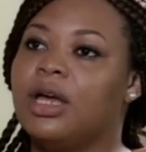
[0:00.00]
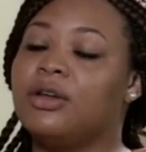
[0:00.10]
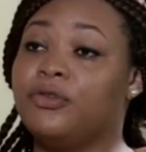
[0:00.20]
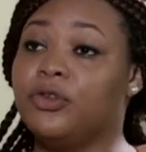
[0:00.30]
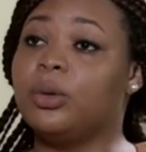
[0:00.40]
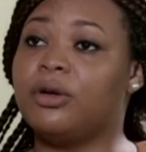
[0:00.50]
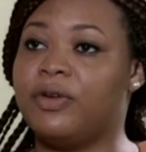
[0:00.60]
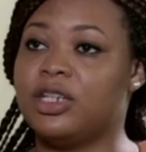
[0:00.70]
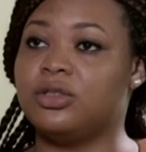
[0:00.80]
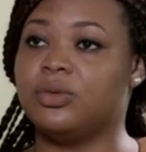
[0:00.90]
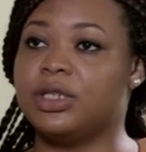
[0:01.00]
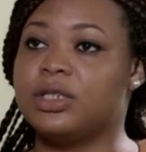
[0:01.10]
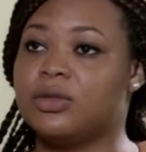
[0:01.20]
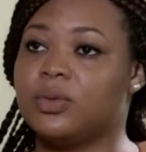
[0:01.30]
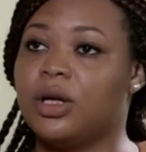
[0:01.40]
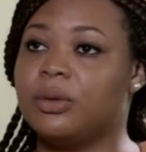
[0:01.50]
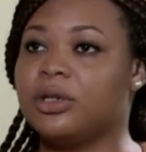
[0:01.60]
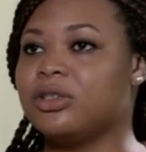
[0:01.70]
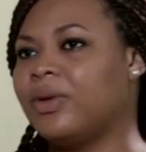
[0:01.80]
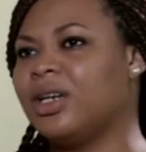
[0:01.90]
and fewer fashion weeks as well,
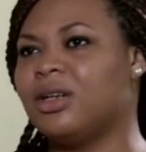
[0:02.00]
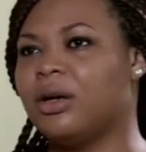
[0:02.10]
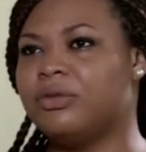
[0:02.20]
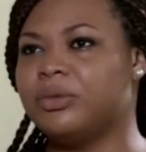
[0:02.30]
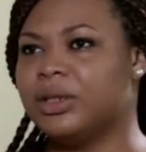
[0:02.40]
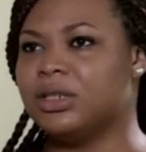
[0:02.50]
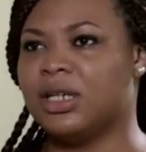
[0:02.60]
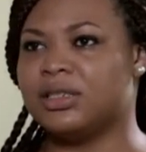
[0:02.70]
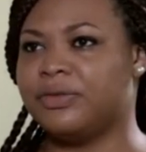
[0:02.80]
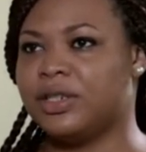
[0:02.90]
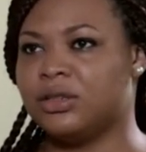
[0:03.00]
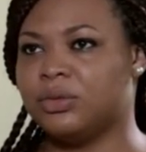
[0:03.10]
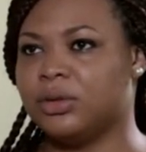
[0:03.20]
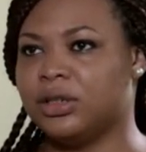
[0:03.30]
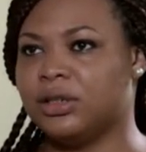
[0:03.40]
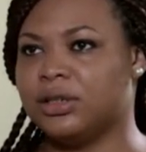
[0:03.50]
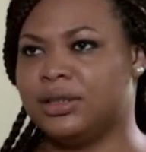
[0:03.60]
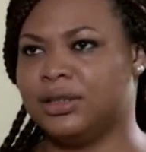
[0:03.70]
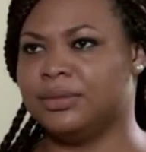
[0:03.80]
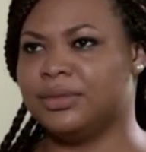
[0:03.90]
because right now everybody has a fashion week, it
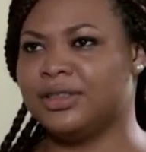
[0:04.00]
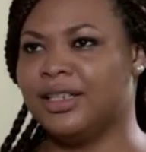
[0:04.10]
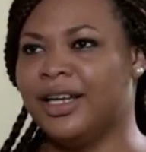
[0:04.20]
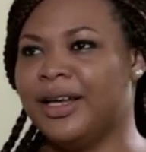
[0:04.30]
seems.